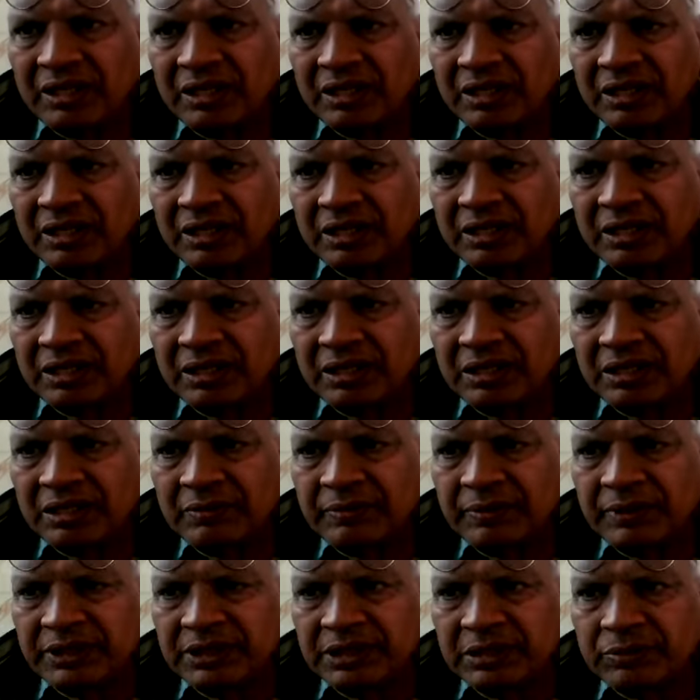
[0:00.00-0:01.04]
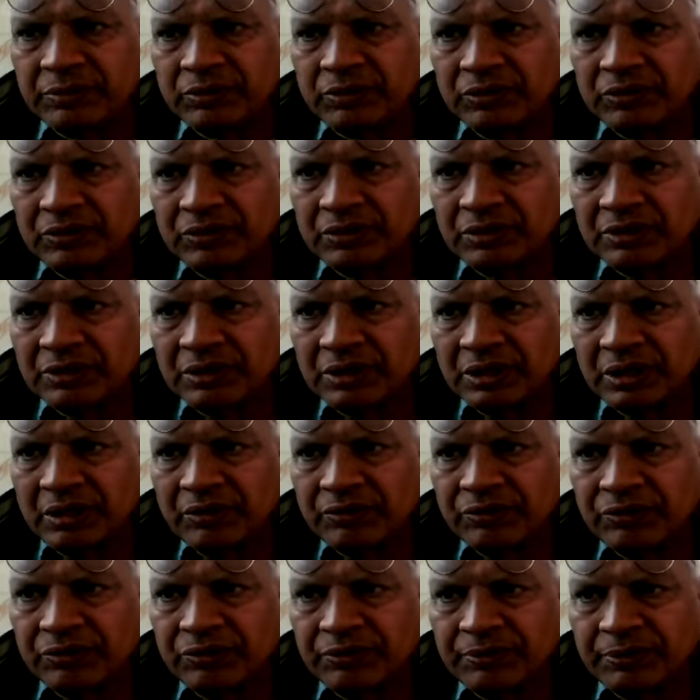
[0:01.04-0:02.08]
It depends upon
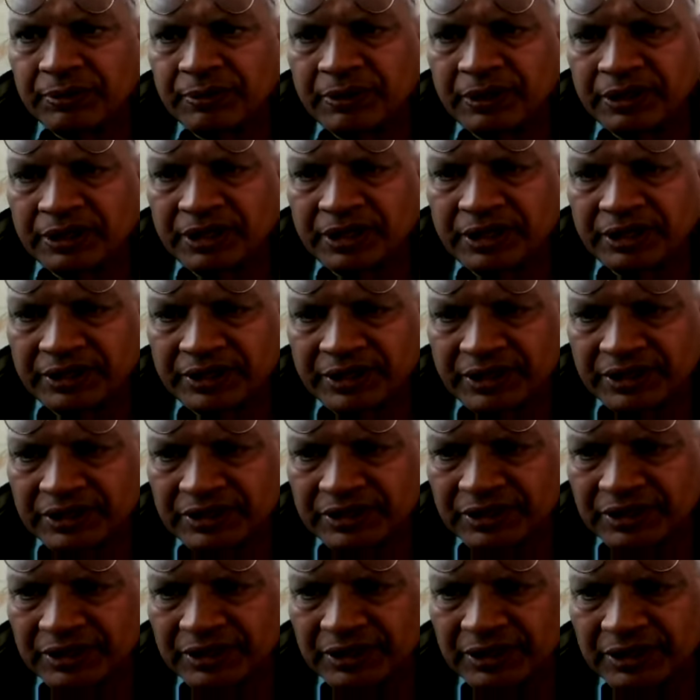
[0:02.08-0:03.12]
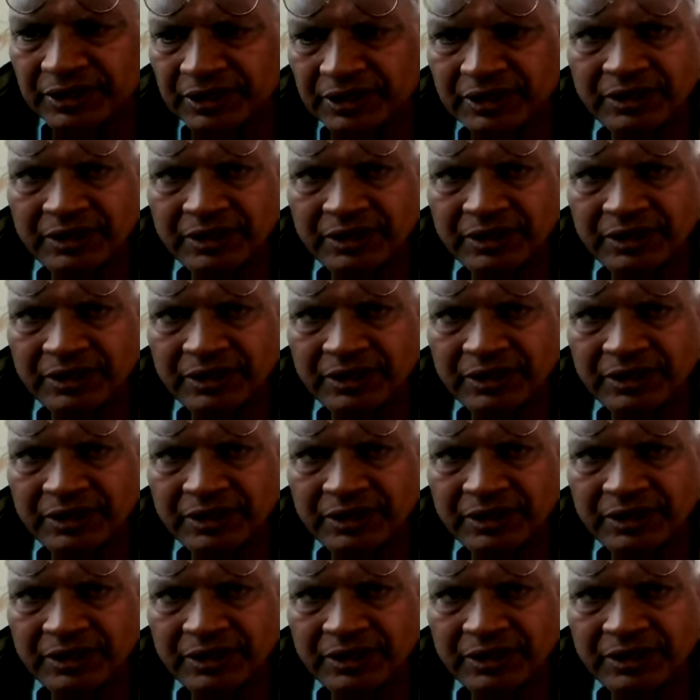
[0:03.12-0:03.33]
how you will treat this,